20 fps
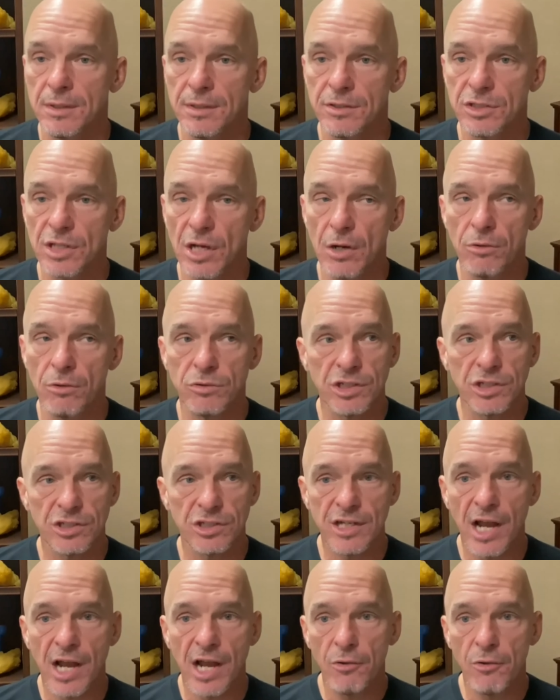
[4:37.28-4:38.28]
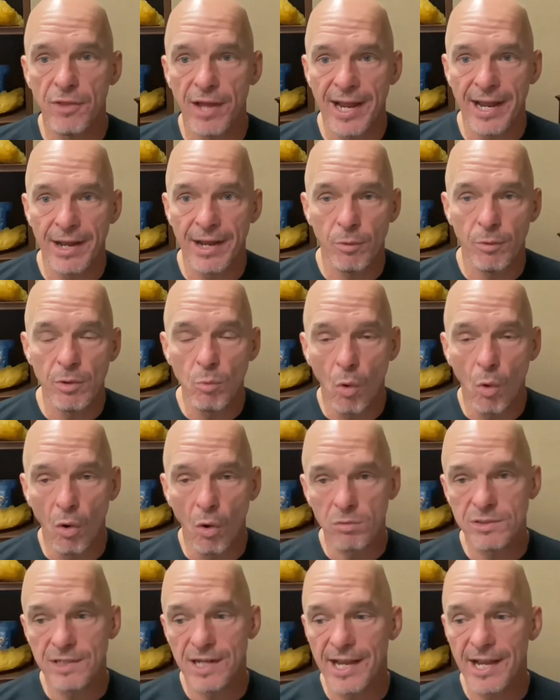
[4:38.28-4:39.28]
So just know that we
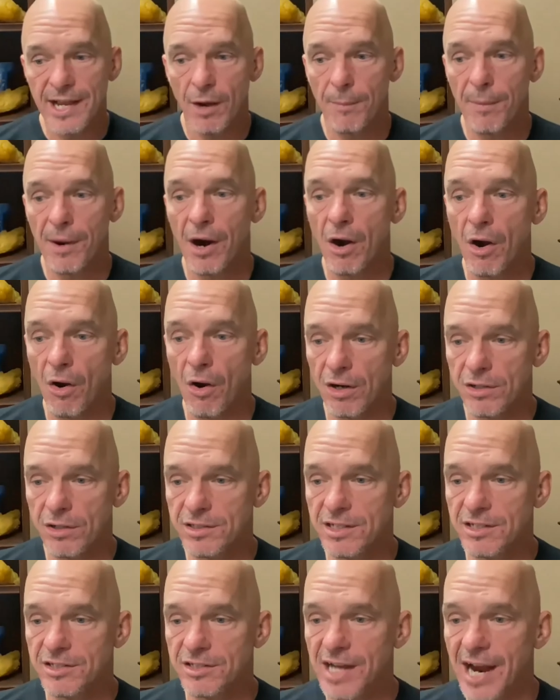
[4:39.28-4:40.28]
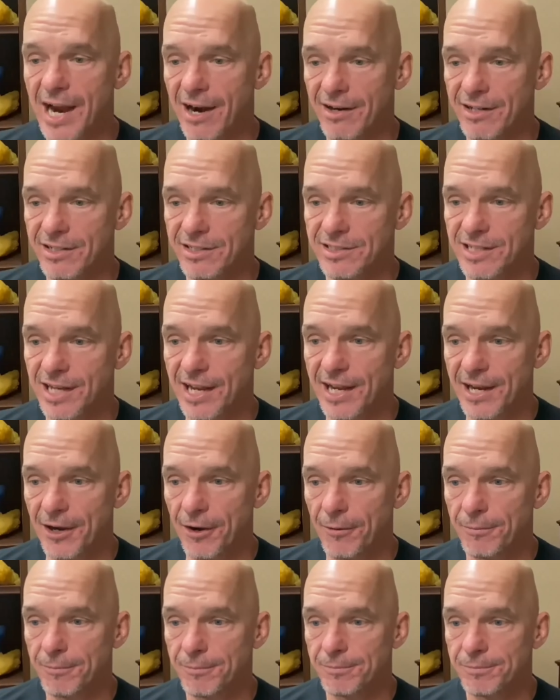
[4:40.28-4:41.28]
want to help. Our heart's desire is to
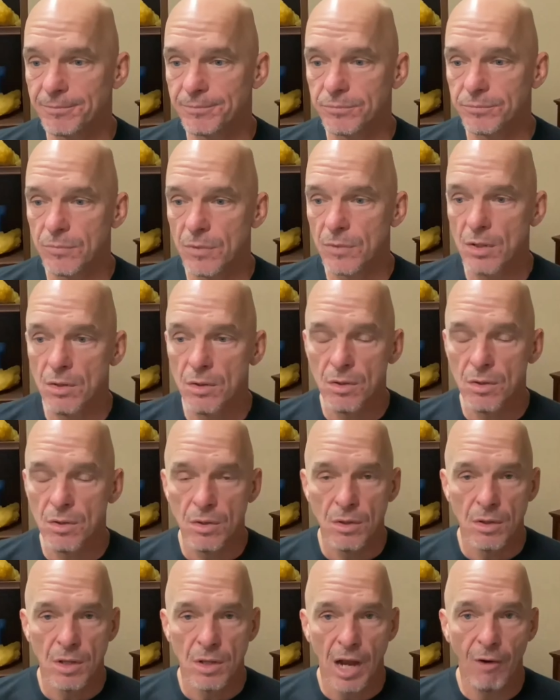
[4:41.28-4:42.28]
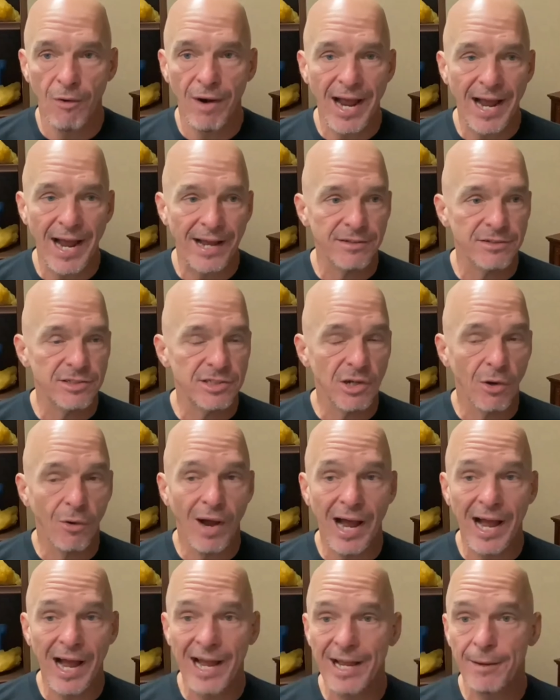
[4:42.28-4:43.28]
help. All right. So
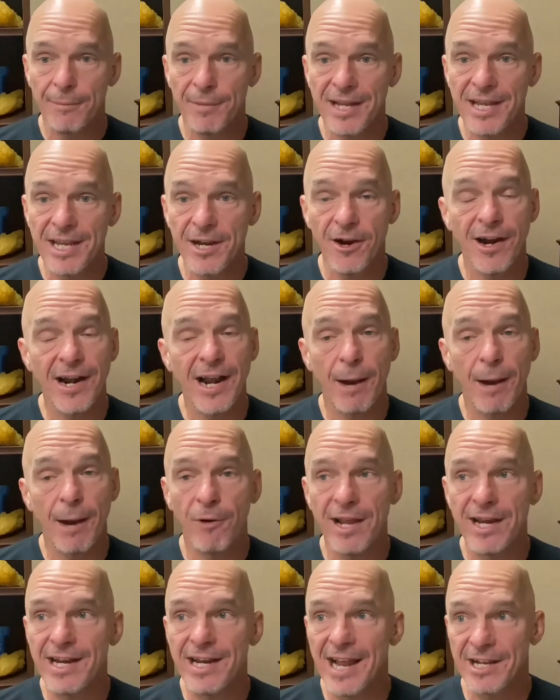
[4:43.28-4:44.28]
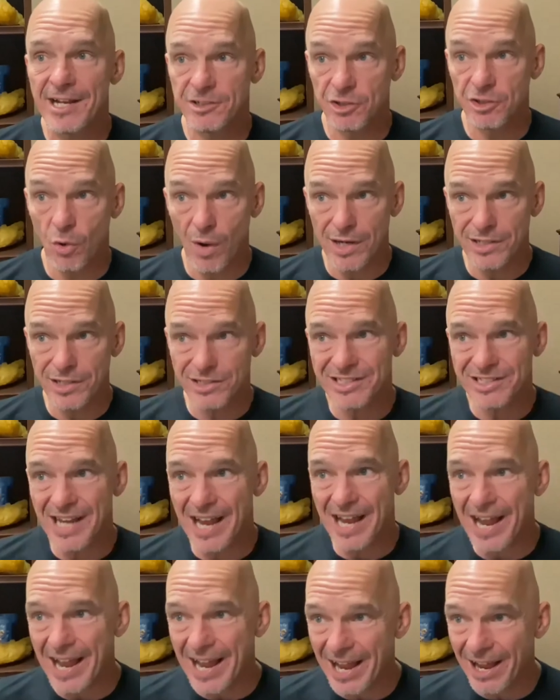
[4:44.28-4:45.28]
I am here and I'm ready to answer questions.
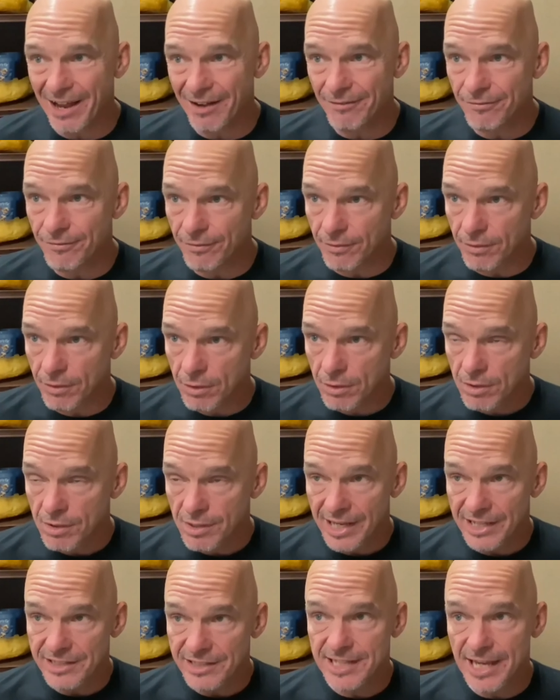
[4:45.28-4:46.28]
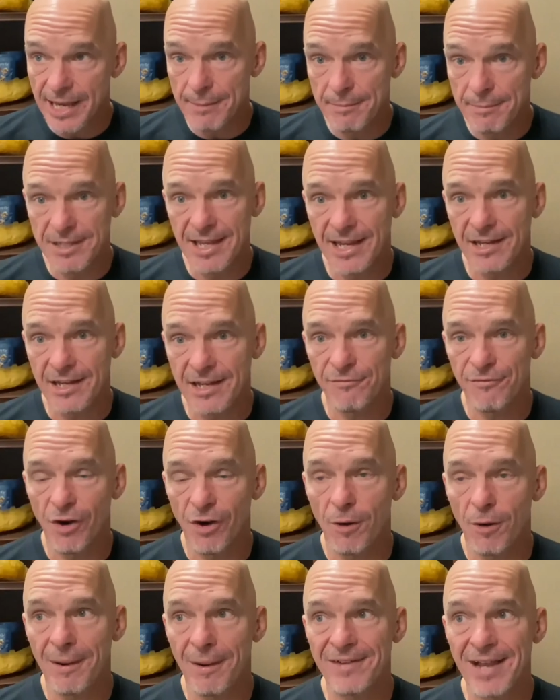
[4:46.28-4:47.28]
I have, as Tammy can
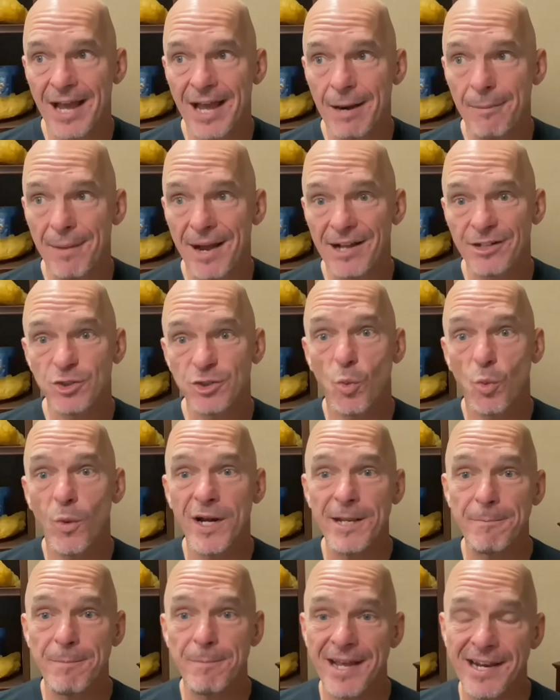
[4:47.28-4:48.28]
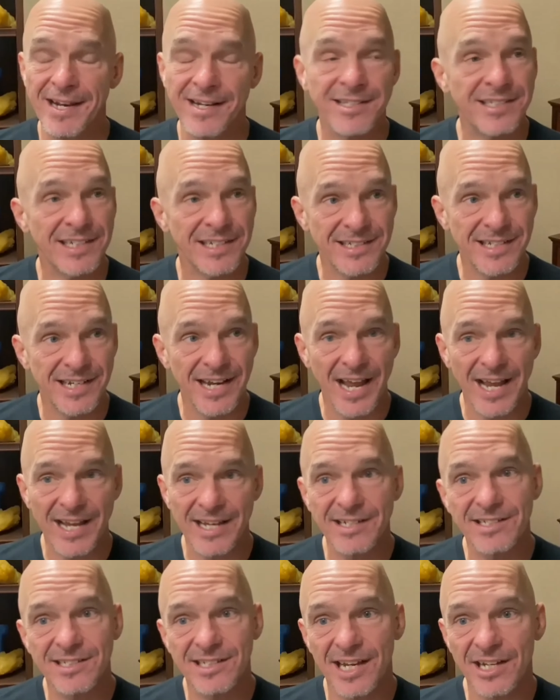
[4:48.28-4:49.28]
confirm, I've got about 20 minutes in
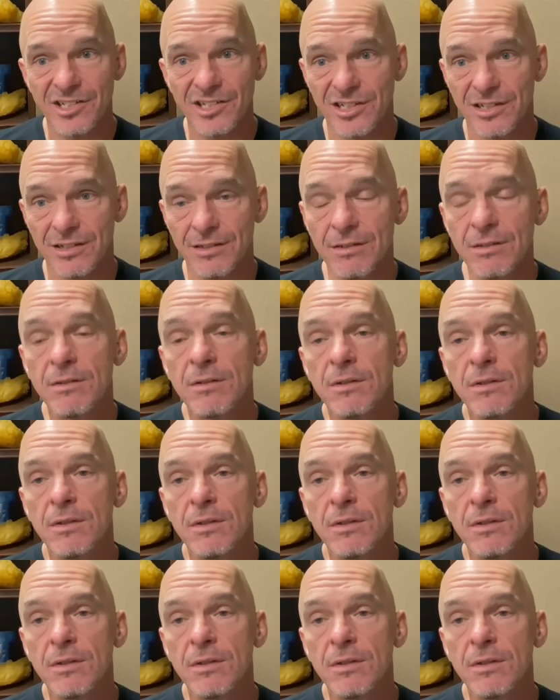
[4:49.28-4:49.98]
today's session.